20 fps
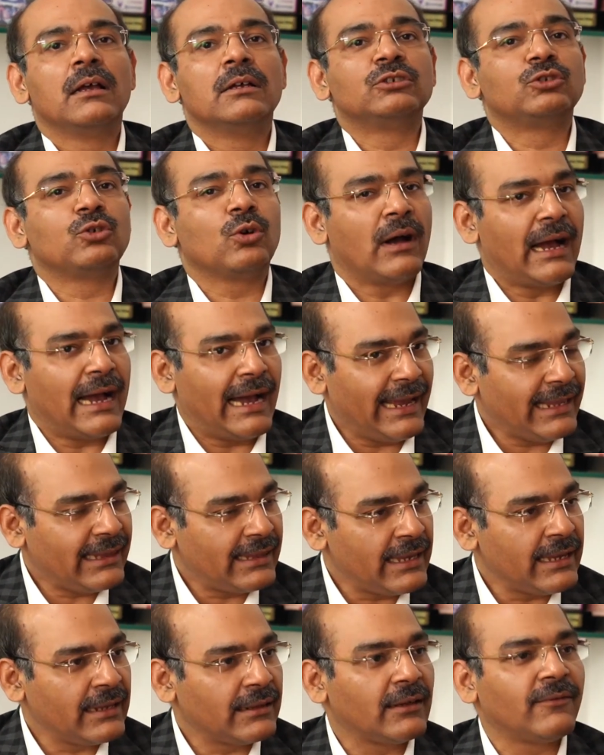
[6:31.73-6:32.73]
So I
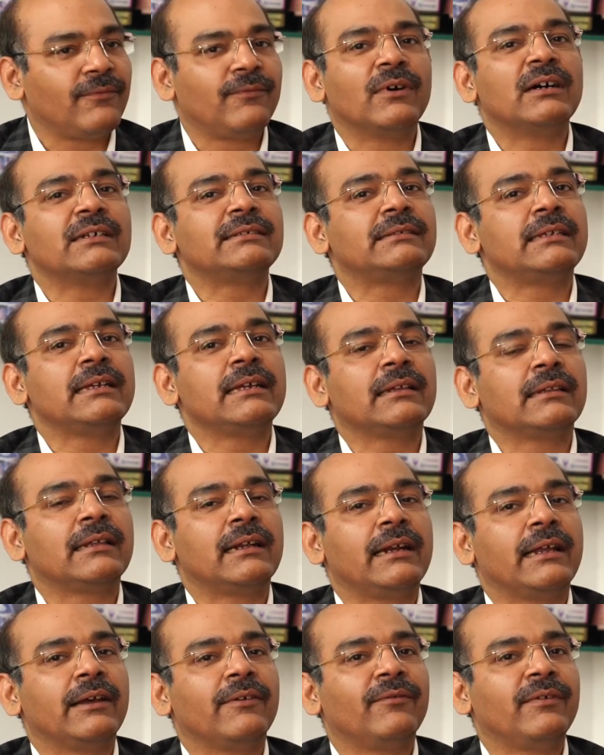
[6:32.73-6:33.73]
think the first thing
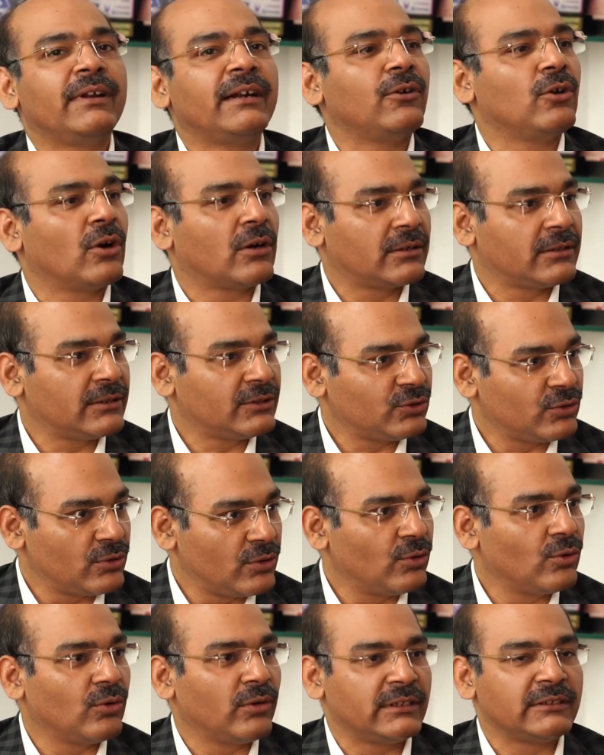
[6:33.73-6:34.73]
that every doctor should
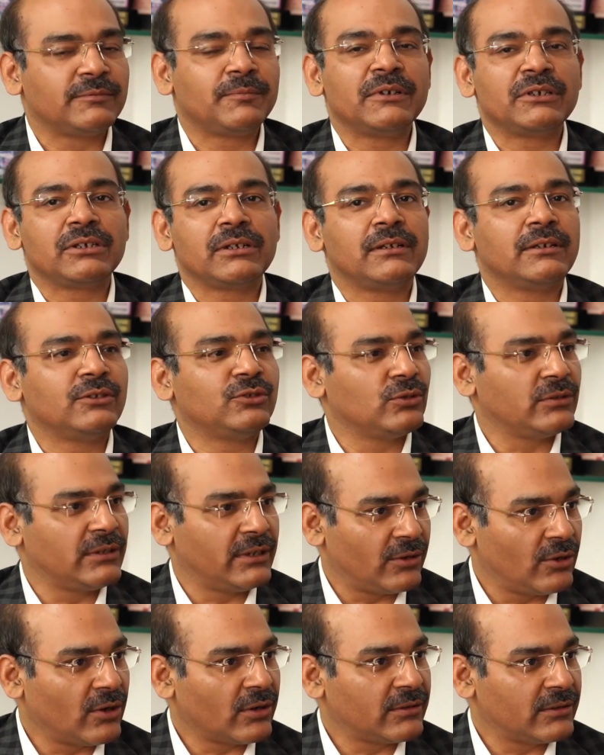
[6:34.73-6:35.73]
know, especially a
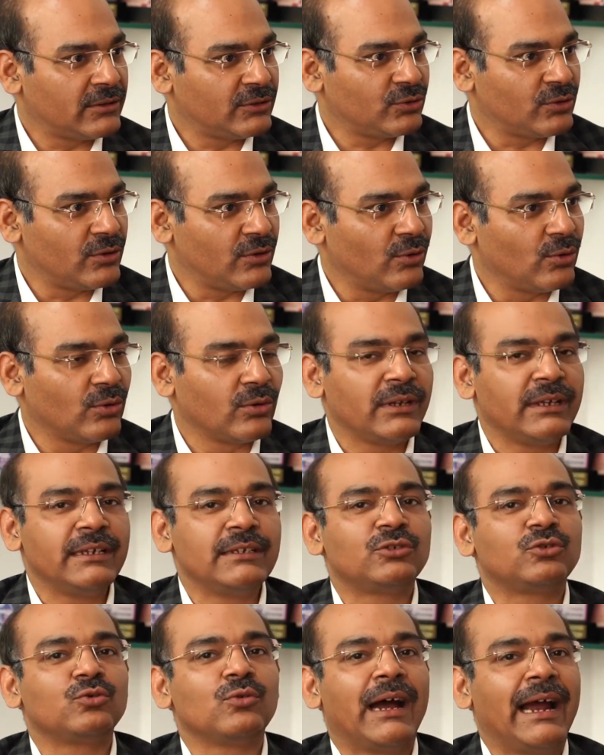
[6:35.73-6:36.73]
junior doctor should know,
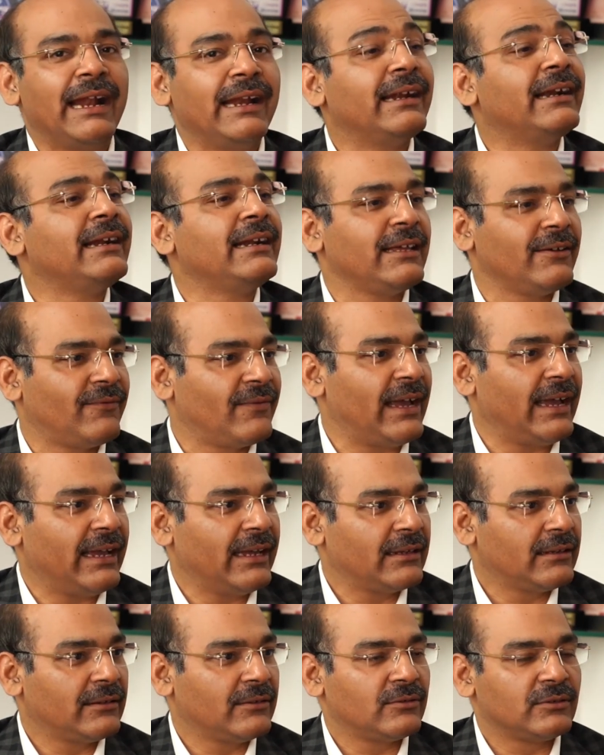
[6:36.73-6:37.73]
is to identify
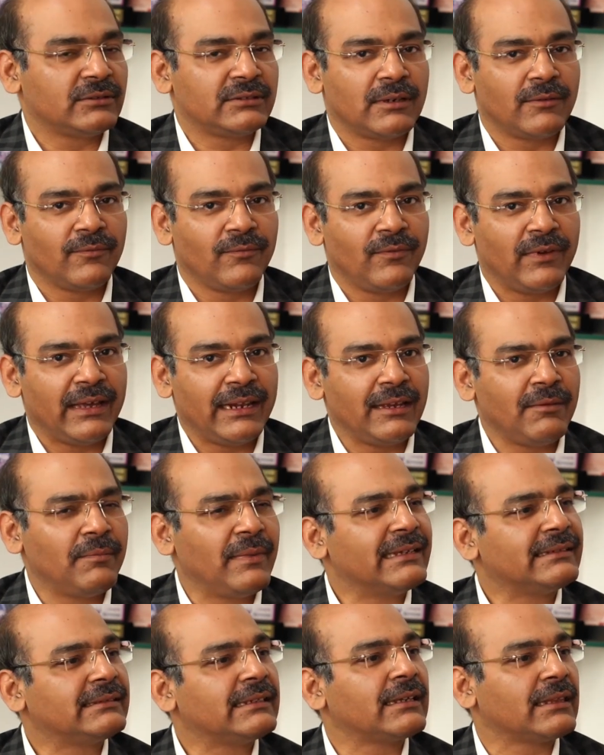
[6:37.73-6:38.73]
some very
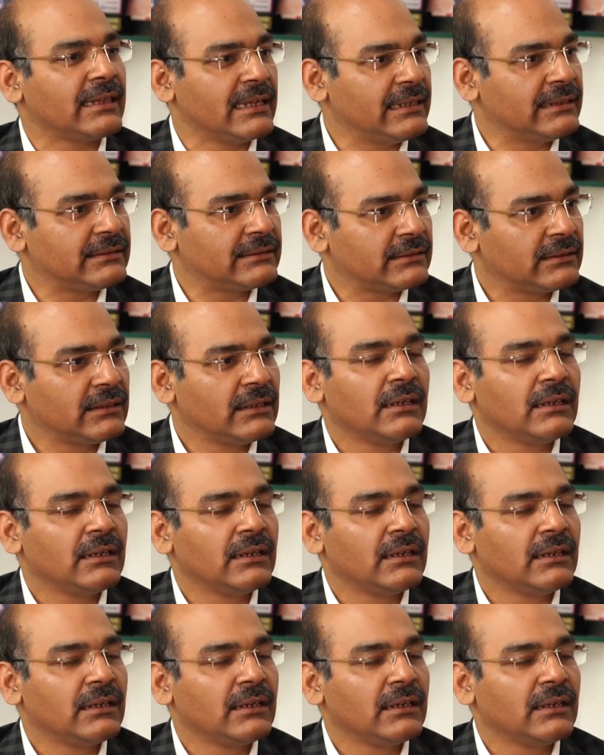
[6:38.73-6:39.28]
basic things